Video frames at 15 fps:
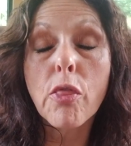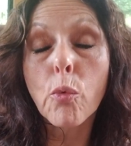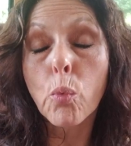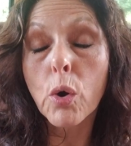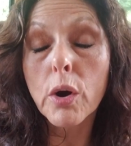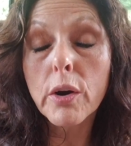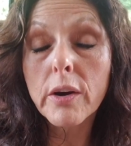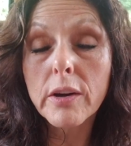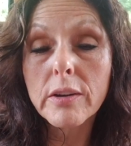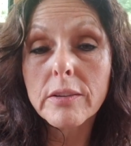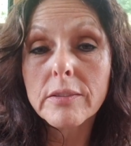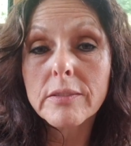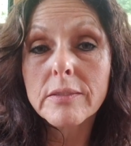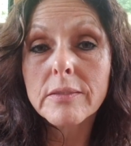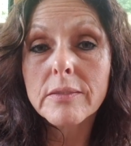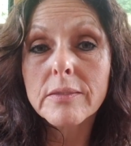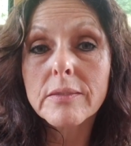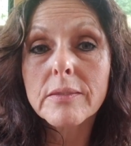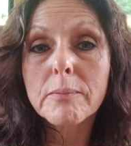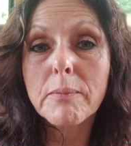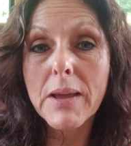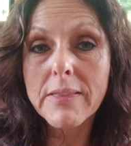the work
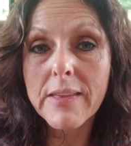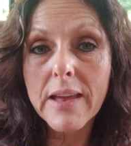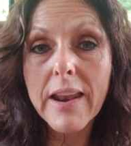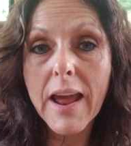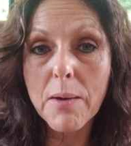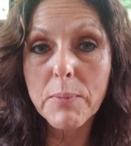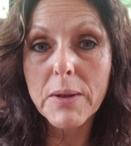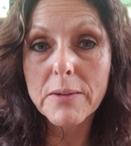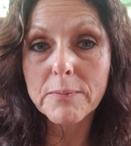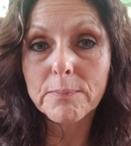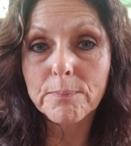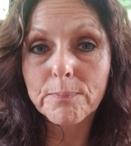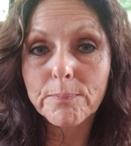made that happen.